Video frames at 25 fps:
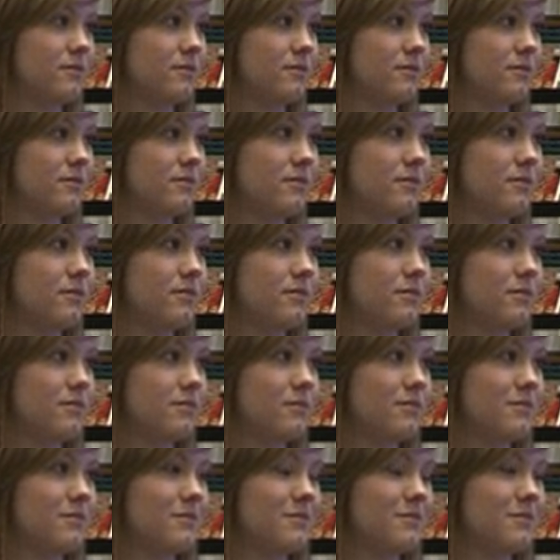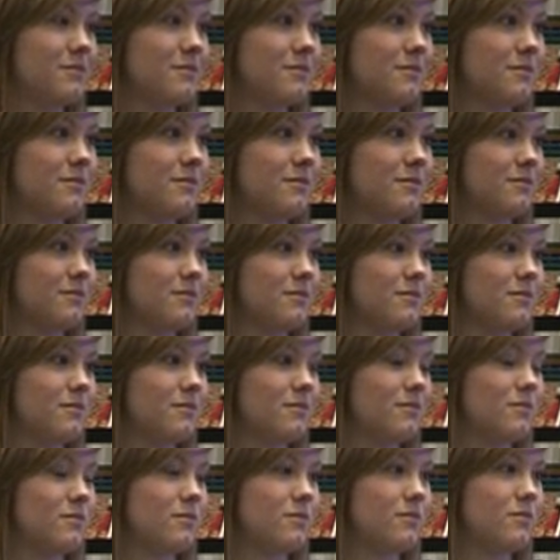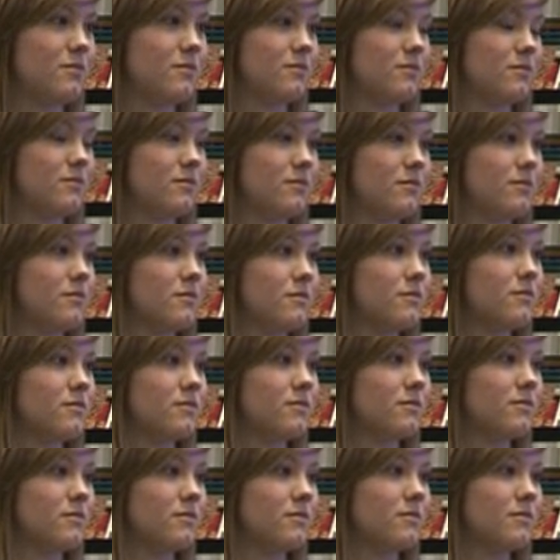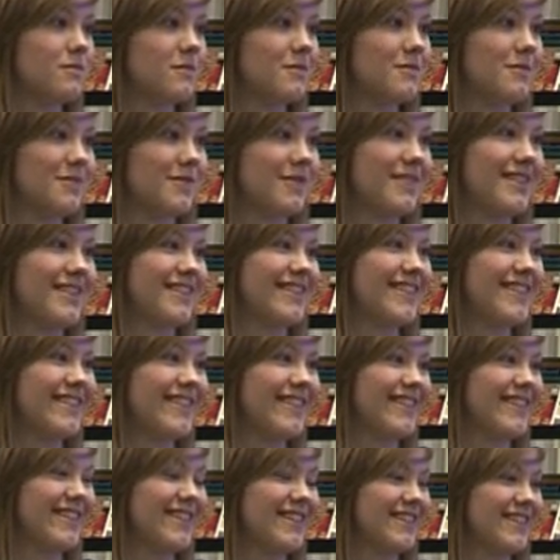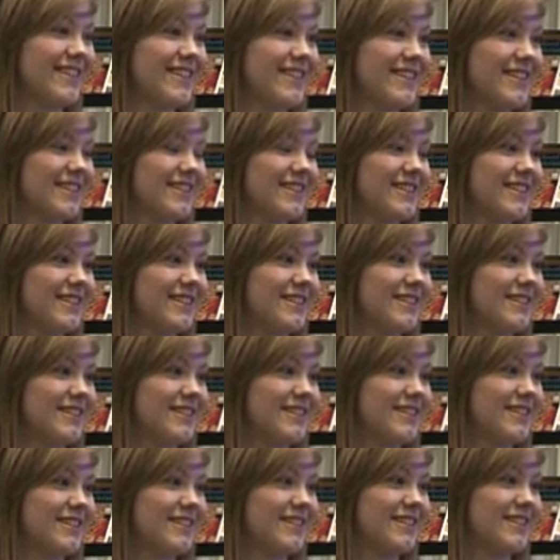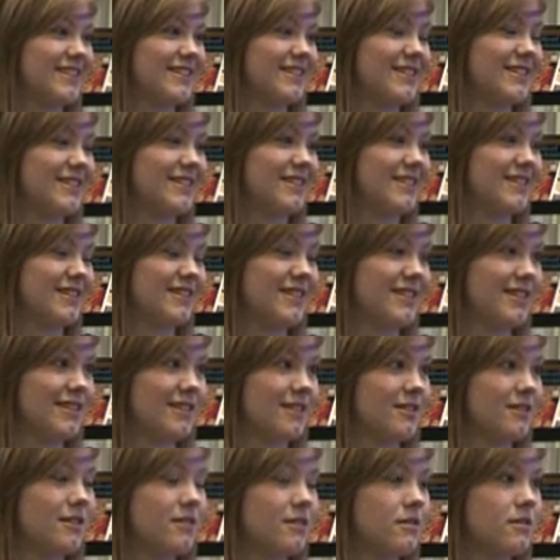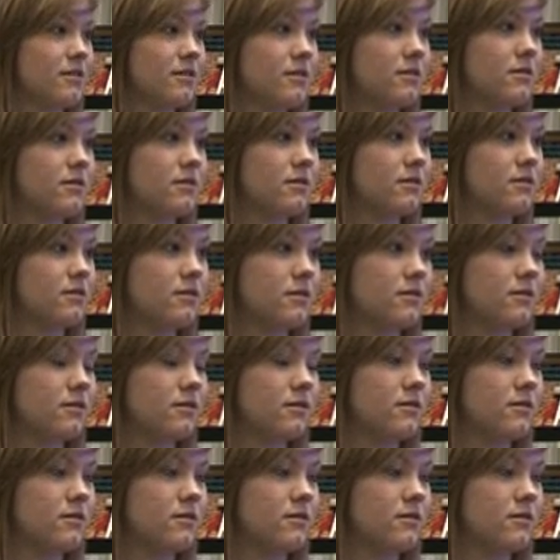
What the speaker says: (not speaking)